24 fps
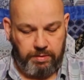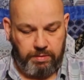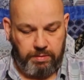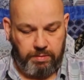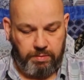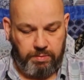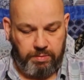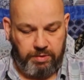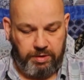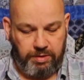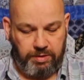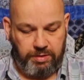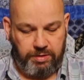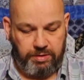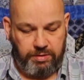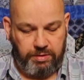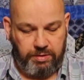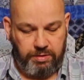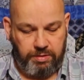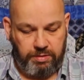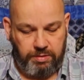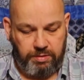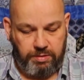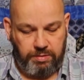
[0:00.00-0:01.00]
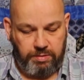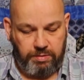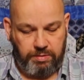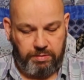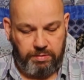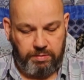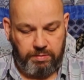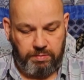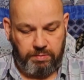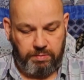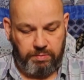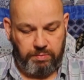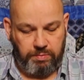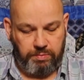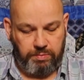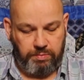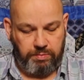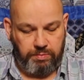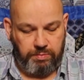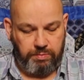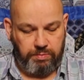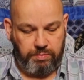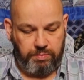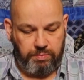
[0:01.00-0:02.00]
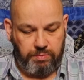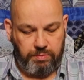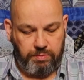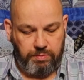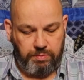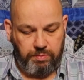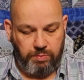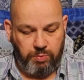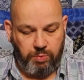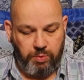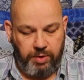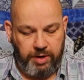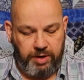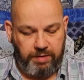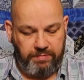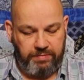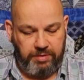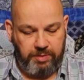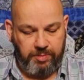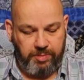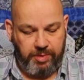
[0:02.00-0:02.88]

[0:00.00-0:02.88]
with one of the